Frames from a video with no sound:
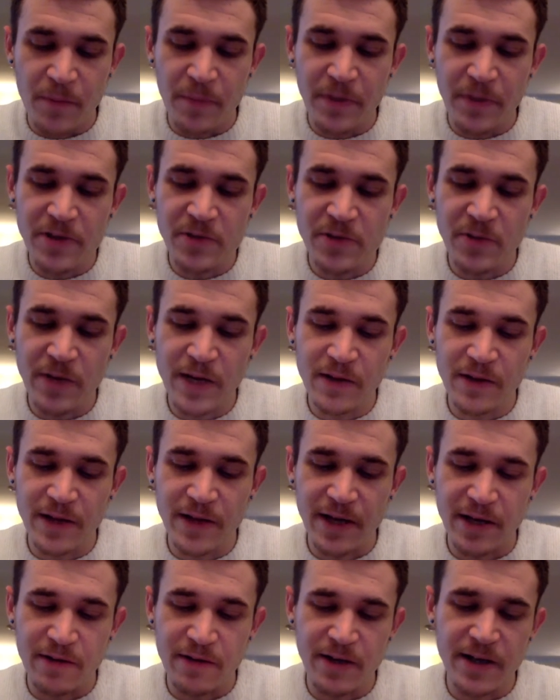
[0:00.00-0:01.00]
But here's the way I
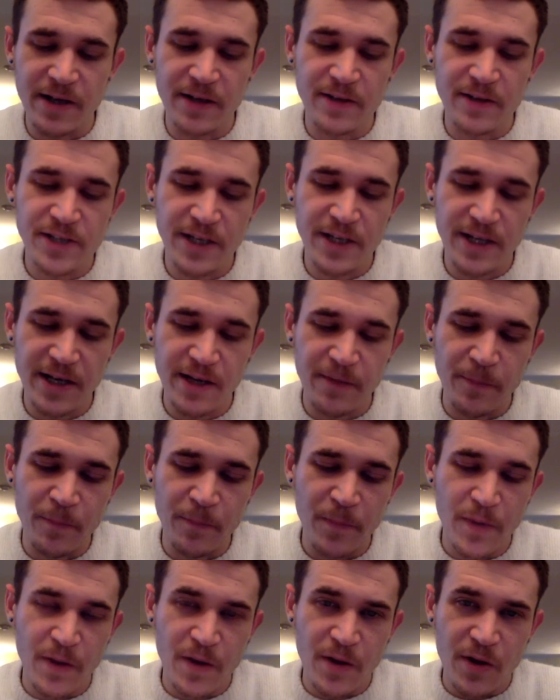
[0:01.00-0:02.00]
look at it, right? Check it out.
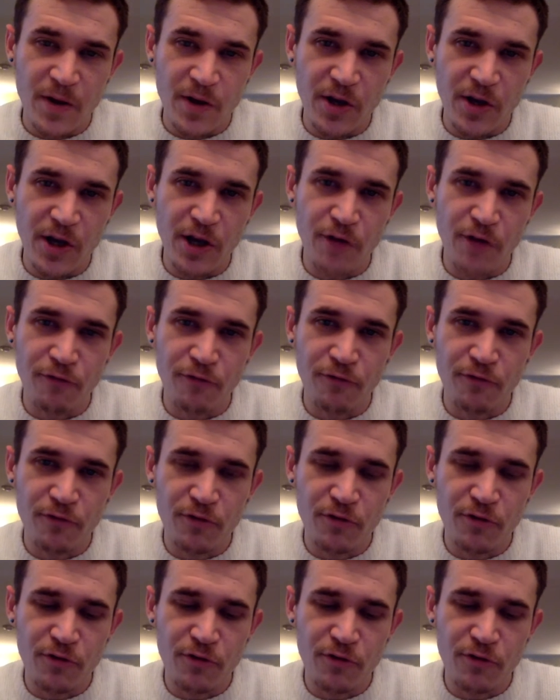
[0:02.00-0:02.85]
If